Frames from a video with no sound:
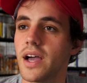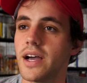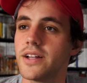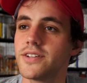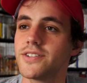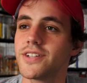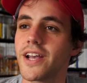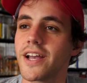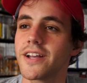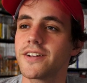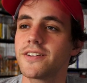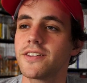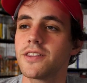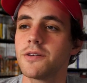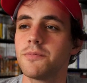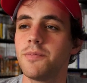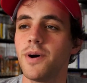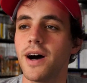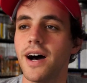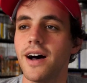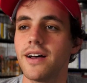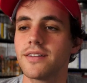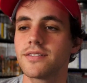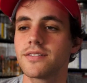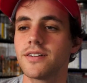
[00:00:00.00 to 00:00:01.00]
A Jake to the
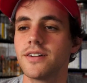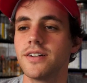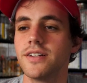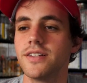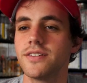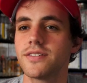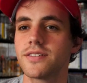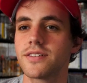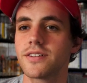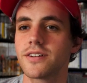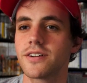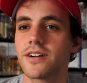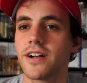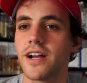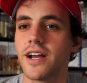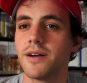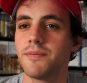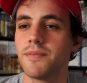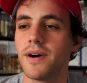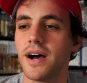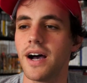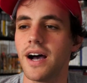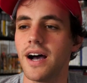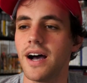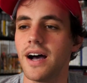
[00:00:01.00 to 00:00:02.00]
Past on
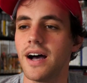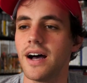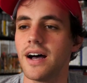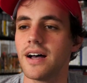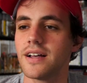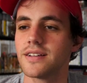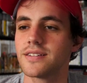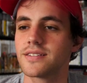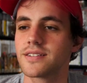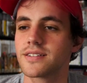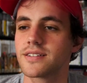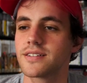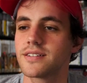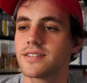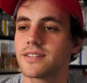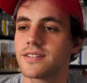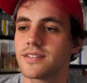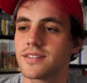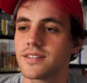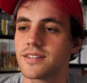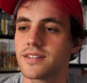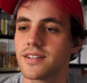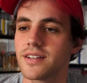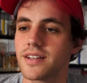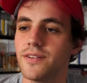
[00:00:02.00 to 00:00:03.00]
Instagram
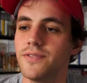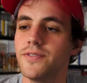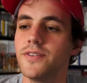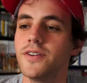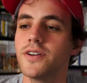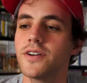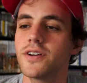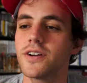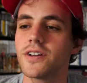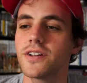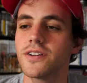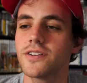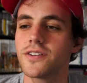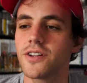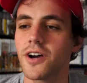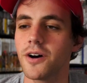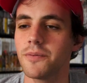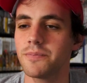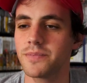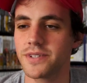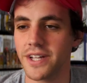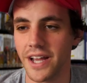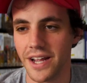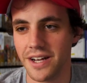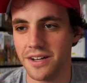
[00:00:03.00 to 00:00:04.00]
asks, if you could
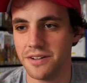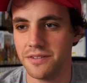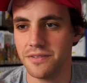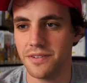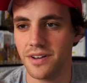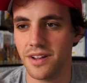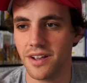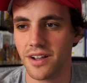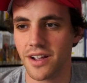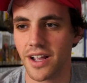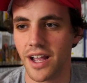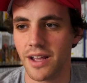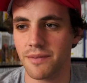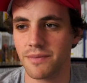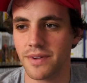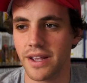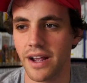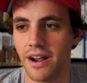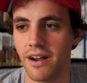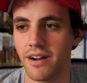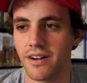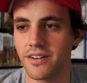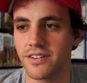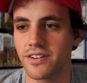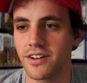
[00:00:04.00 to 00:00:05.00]
adopt any video game
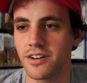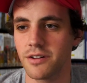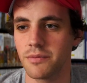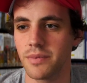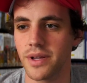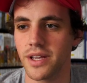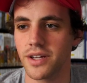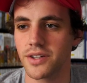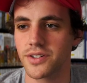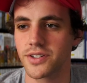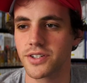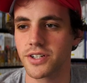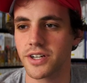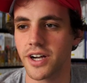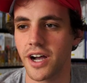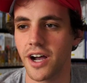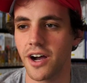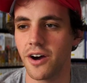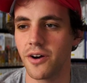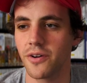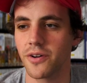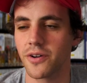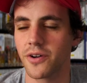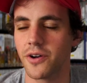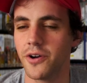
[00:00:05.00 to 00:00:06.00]
character to be your
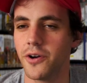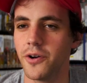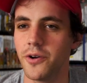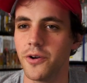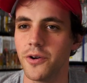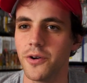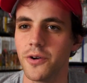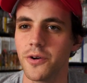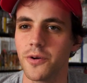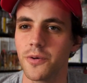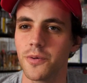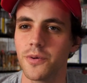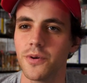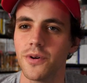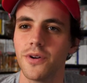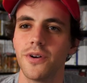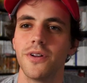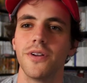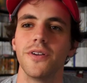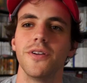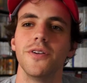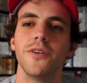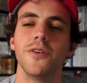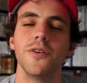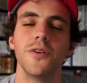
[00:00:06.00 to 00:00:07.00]
child, who would
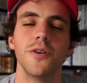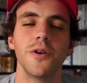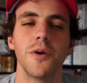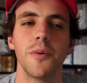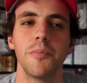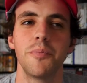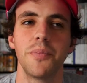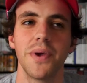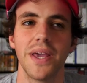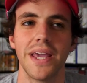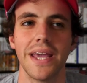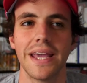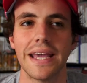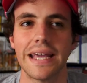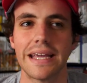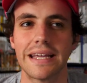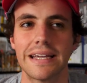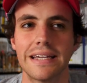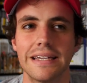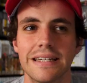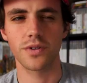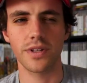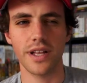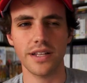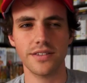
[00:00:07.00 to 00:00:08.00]
you
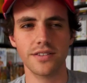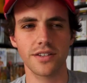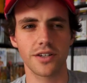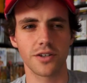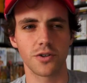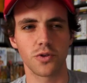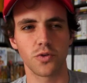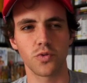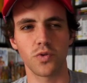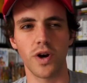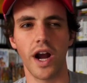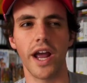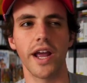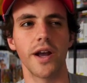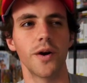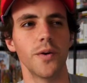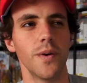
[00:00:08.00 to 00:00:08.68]
pick? That's a great